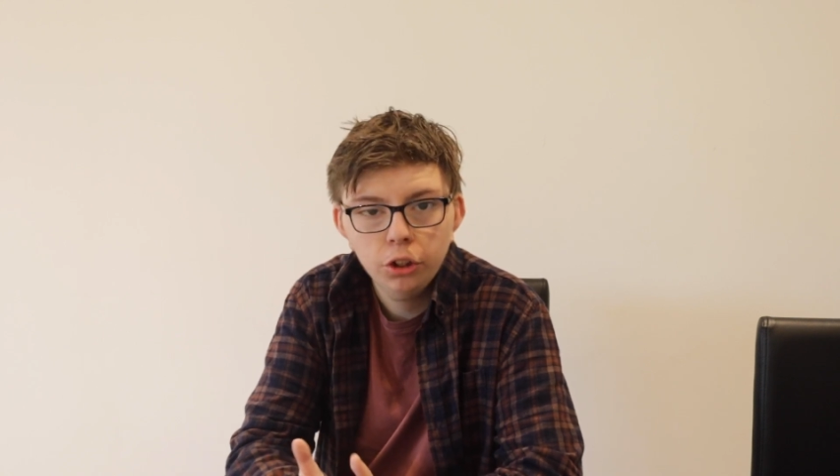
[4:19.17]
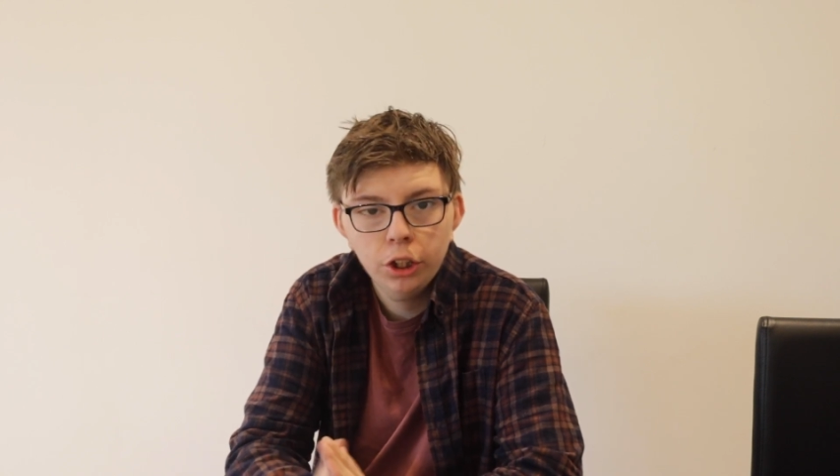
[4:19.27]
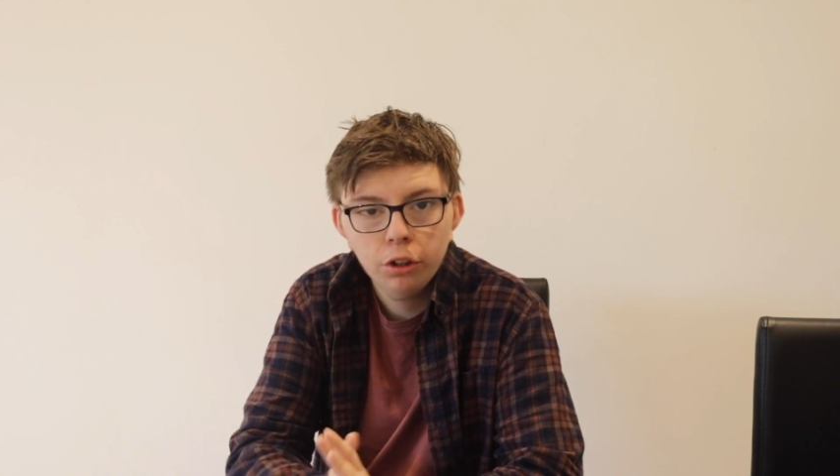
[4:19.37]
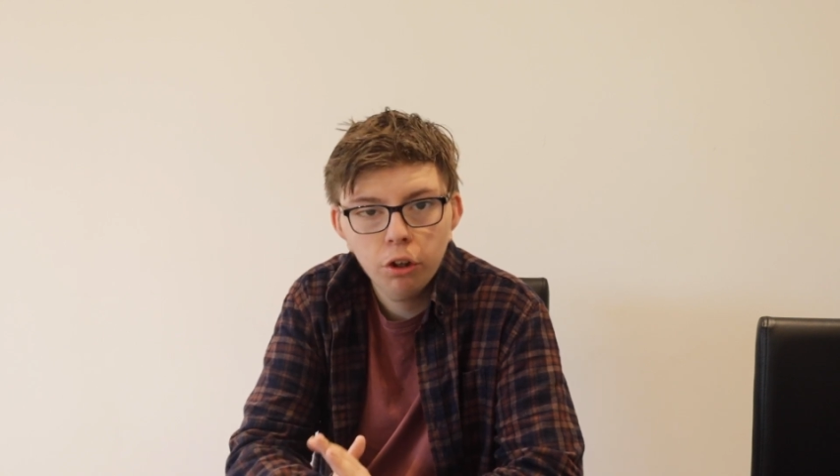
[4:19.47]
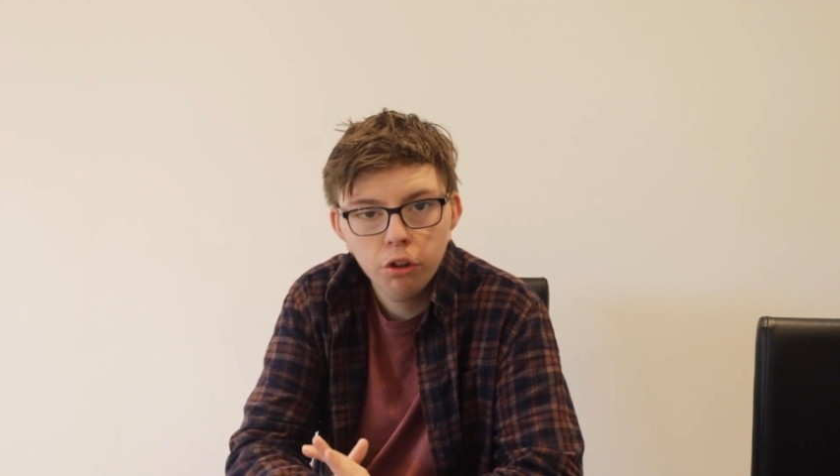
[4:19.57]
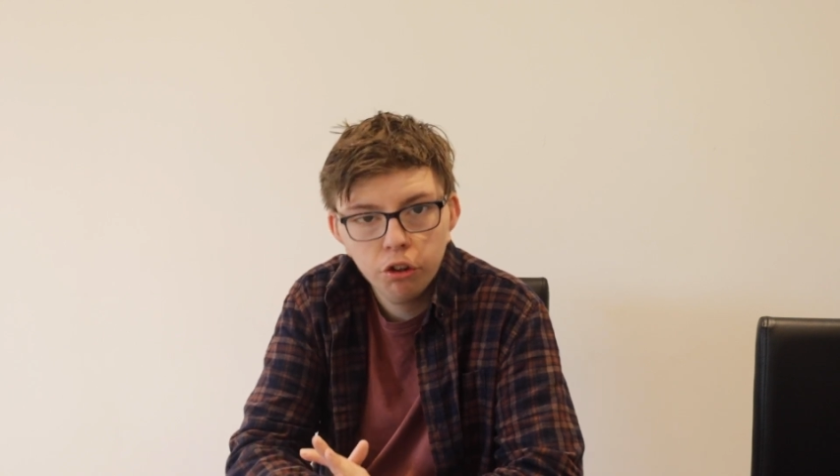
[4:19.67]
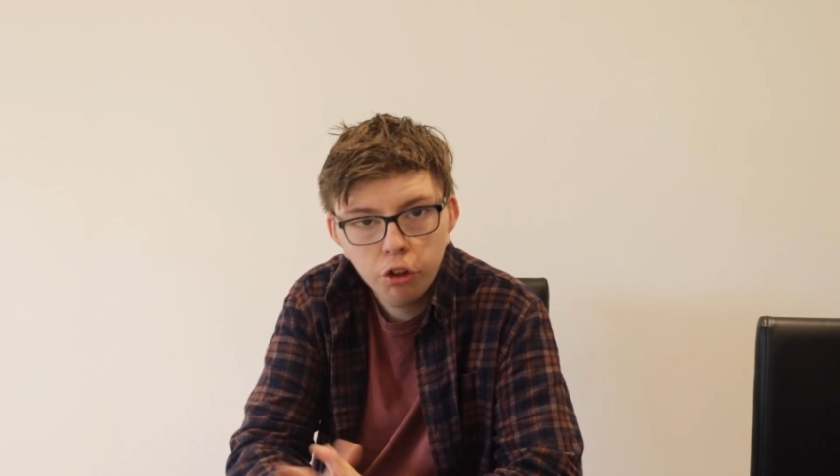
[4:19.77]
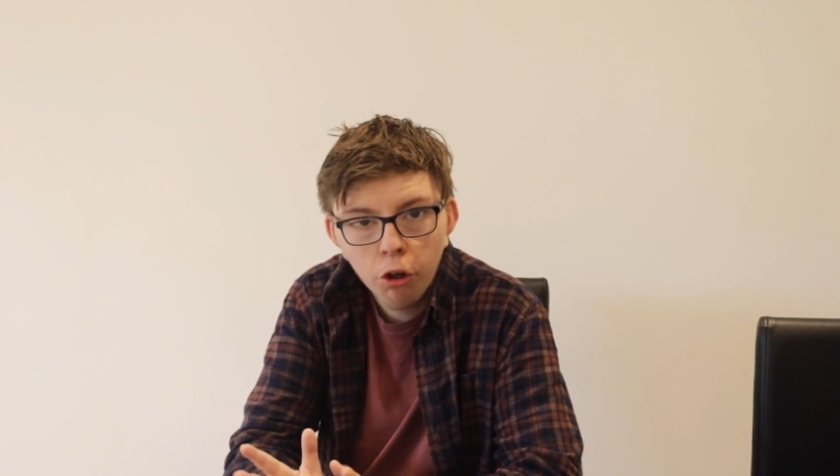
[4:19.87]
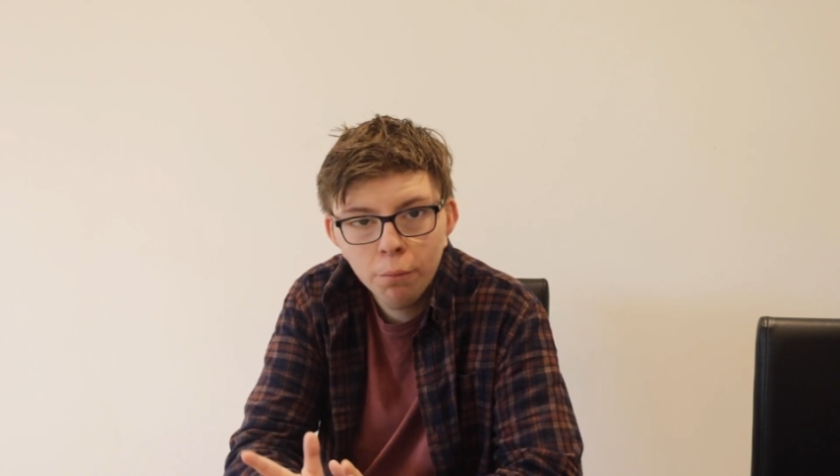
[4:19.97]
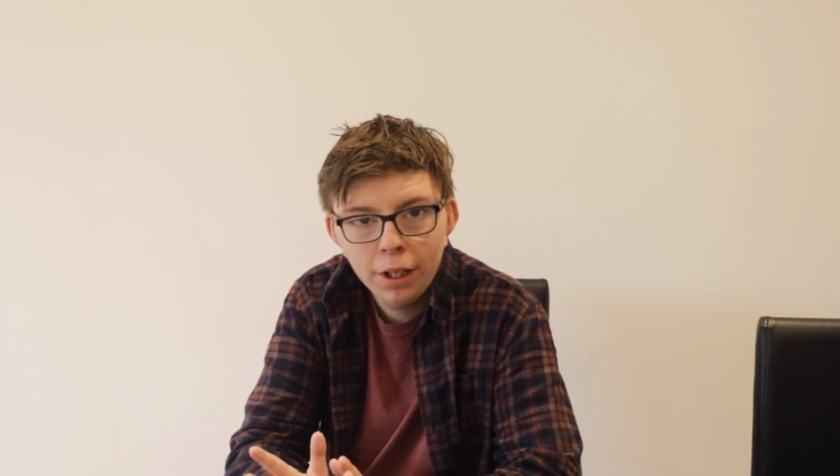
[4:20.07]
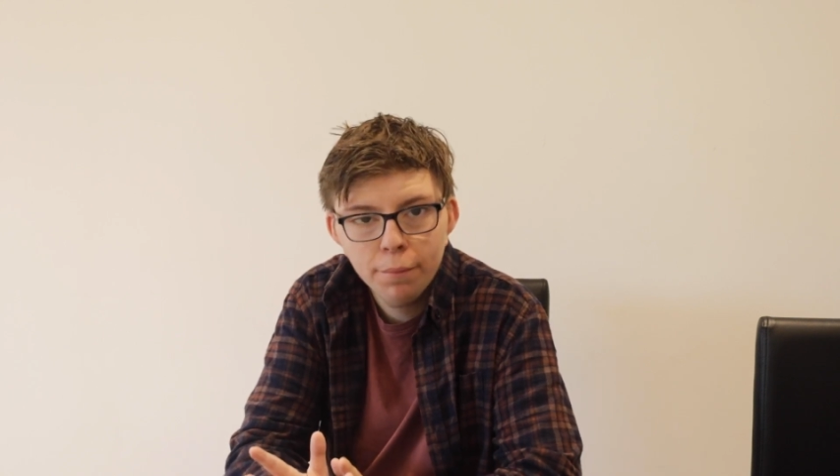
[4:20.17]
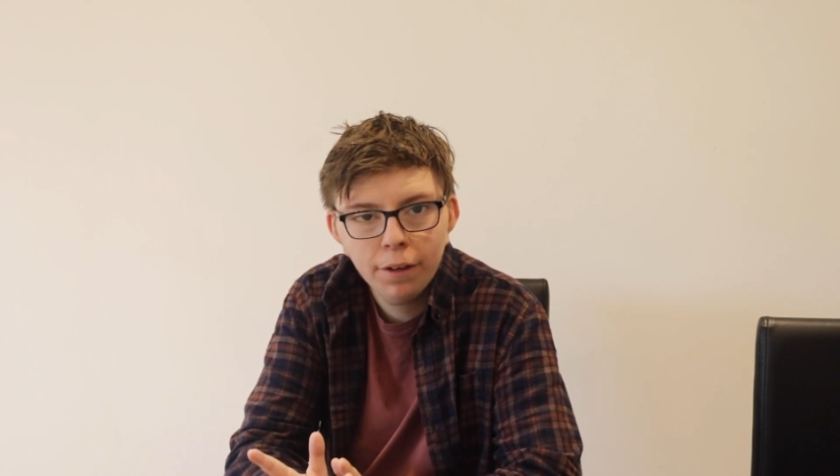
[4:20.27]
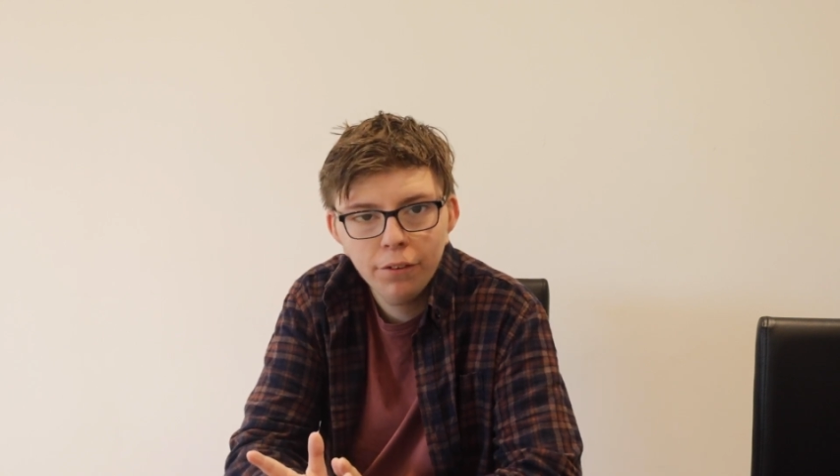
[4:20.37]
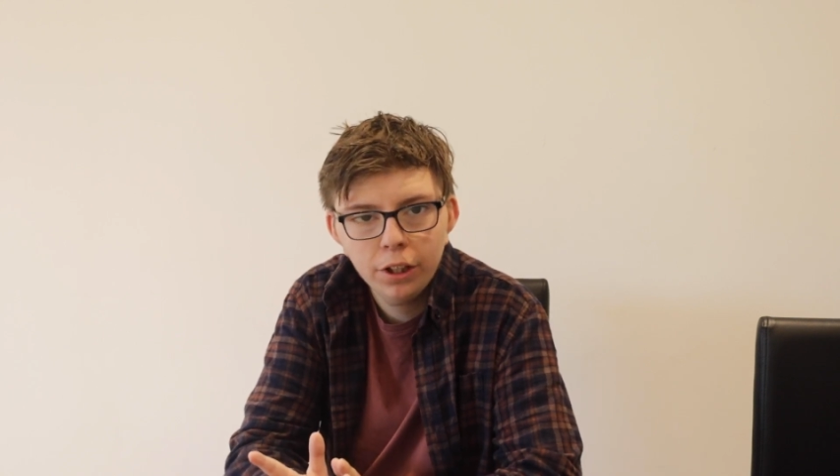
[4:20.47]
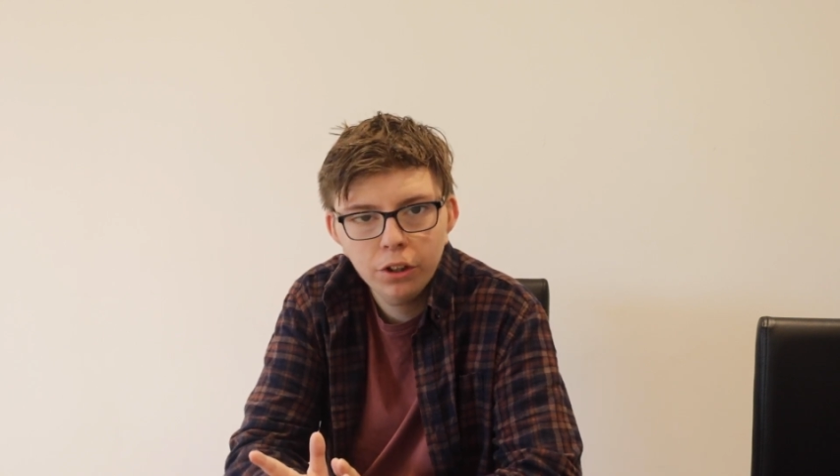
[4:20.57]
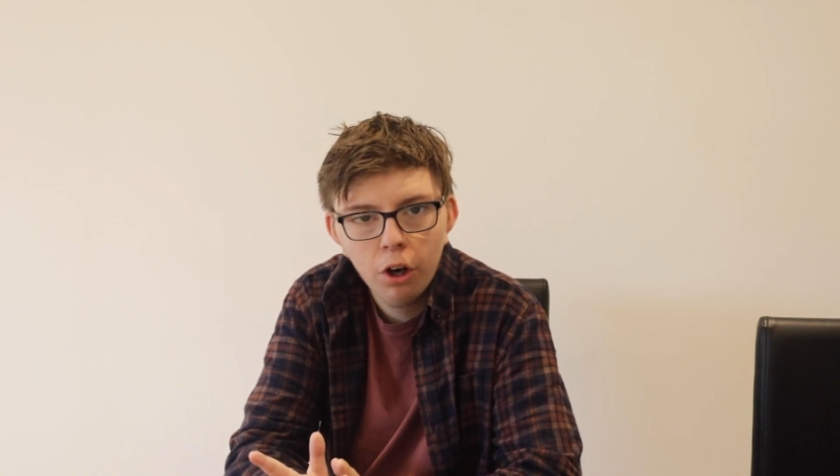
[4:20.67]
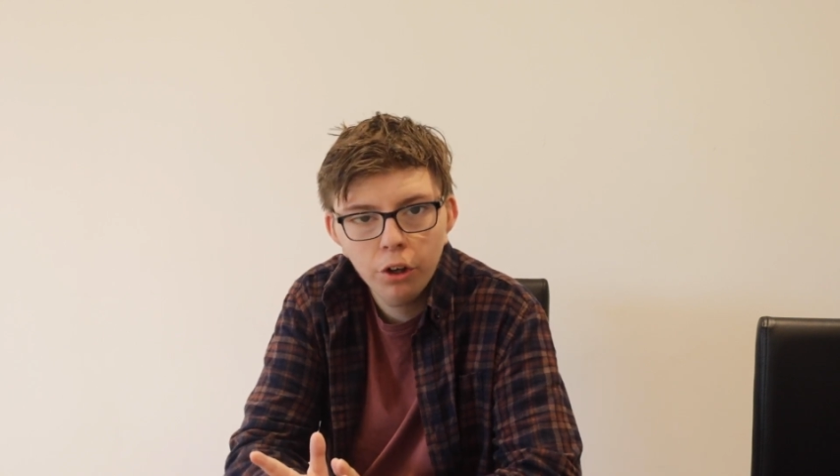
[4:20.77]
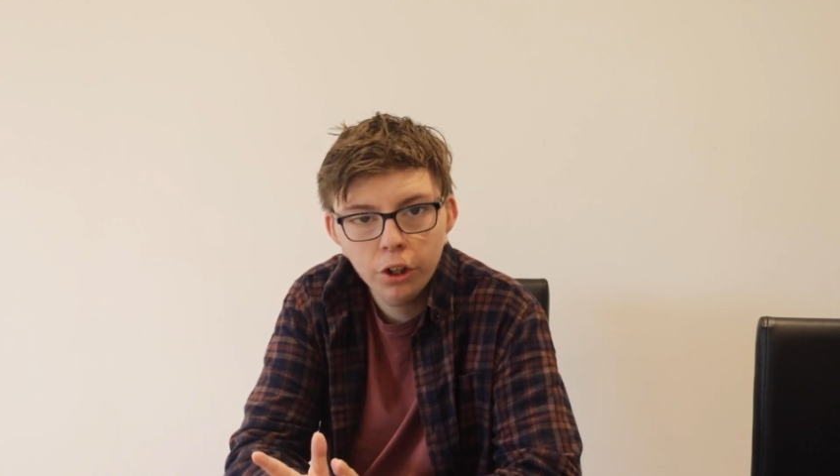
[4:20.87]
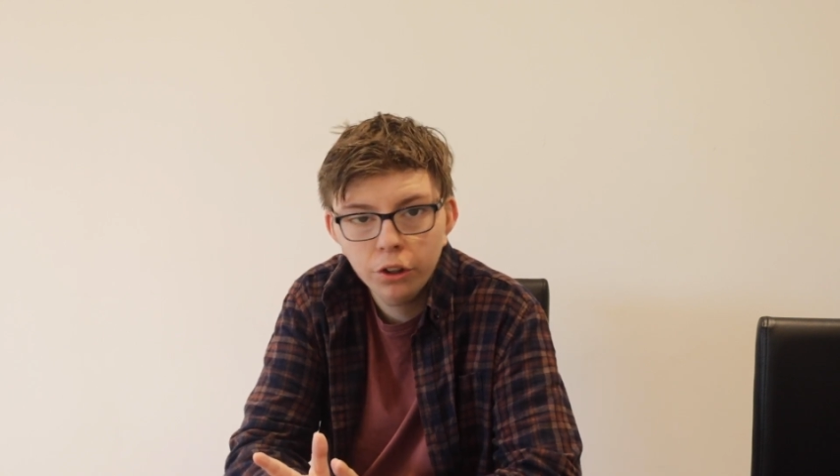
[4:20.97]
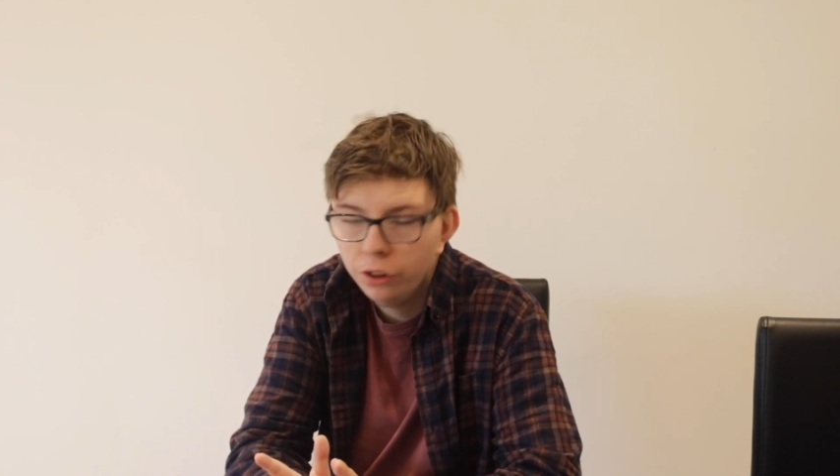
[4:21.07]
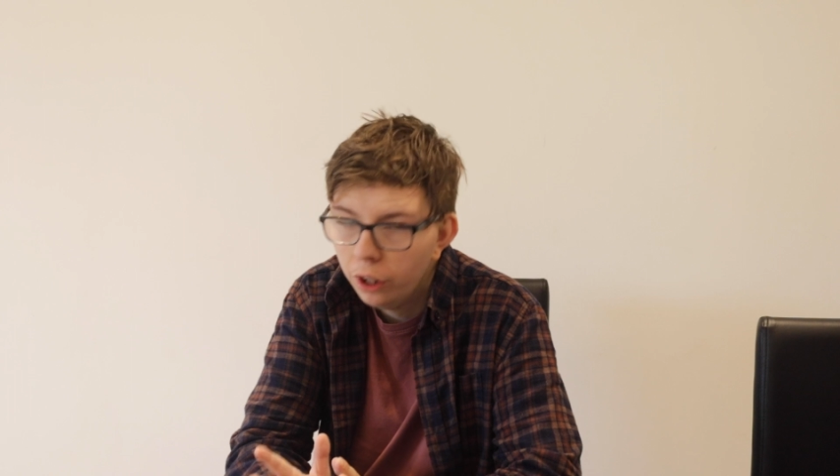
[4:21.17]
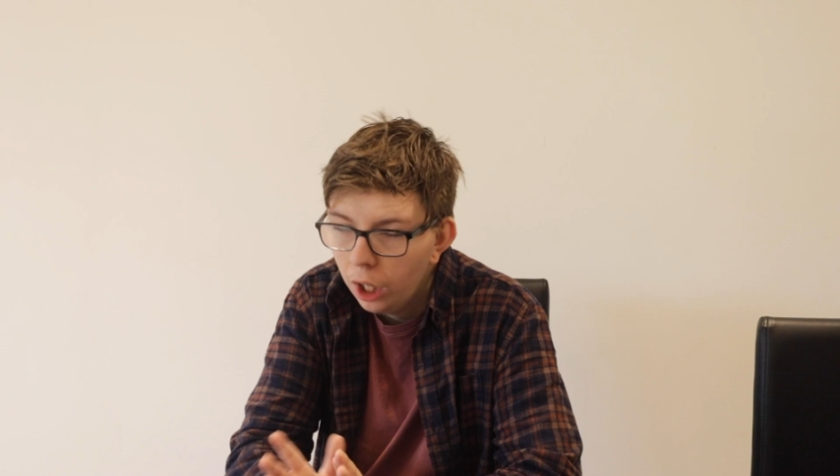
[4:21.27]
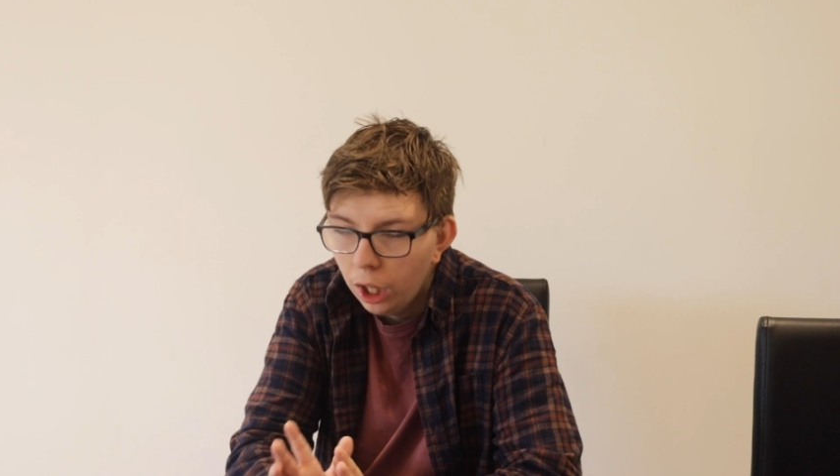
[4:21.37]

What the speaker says: She's got so many big fish audios,